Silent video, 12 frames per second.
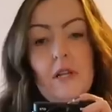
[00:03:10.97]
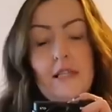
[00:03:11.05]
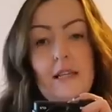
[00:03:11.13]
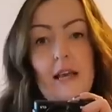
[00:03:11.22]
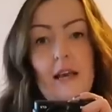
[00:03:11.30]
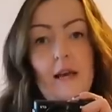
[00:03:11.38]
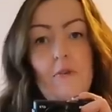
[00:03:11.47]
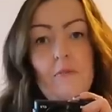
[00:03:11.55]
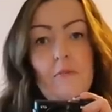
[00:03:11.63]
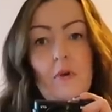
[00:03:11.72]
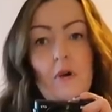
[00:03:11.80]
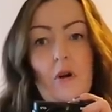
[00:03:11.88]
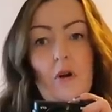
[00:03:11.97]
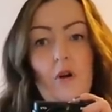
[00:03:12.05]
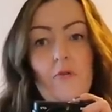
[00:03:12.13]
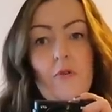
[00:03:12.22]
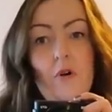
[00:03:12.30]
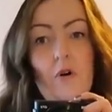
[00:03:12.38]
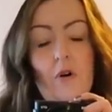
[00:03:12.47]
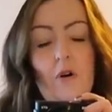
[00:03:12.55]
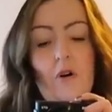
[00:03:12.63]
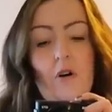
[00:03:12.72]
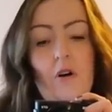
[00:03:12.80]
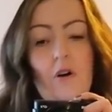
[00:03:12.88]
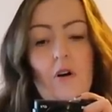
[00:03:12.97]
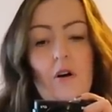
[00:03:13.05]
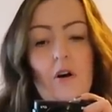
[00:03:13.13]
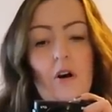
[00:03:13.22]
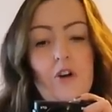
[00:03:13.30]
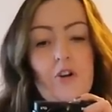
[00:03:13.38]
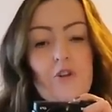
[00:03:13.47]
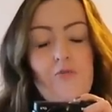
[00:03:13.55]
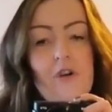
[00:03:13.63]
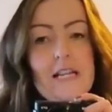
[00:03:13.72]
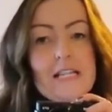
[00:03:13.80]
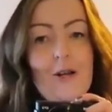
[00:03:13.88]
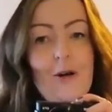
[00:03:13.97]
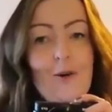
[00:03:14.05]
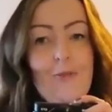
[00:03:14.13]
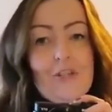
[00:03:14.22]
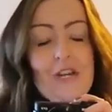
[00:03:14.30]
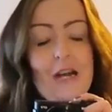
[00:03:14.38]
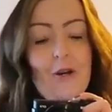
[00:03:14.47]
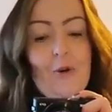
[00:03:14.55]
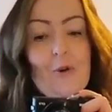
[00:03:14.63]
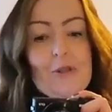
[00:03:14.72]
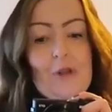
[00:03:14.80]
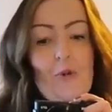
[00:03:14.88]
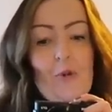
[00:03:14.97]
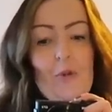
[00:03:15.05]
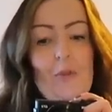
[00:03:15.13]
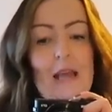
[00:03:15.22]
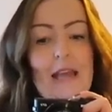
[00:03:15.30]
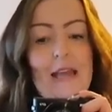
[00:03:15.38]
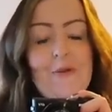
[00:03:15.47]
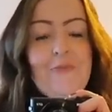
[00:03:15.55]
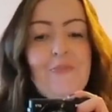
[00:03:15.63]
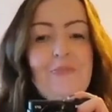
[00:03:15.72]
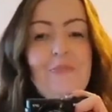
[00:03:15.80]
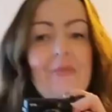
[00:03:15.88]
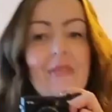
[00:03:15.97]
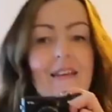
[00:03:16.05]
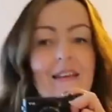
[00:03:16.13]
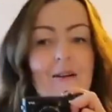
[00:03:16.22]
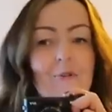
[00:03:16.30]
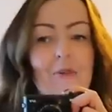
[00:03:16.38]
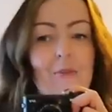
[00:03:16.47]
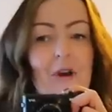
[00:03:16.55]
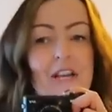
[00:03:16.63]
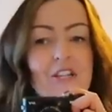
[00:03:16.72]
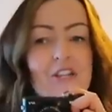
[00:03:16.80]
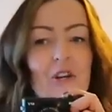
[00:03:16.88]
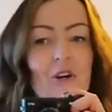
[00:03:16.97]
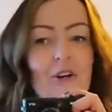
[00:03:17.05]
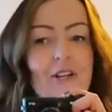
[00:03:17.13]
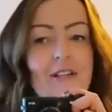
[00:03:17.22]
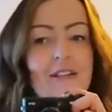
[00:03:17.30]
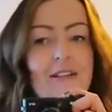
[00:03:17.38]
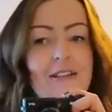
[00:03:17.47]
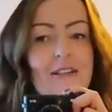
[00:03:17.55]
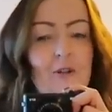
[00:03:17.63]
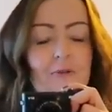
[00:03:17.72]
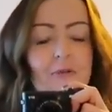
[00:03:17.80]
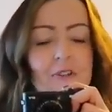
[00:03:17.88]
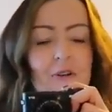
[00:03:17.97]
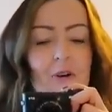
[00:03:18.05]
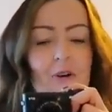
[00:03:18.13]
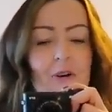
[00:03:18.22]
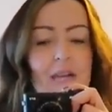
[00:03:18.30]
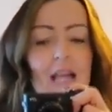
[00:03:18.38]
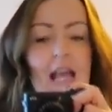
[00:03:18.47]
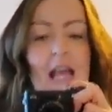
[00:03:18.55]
Yeah. I've got a new bracelet on, which Anna also bought me, with my initial on, Louis Vuitton.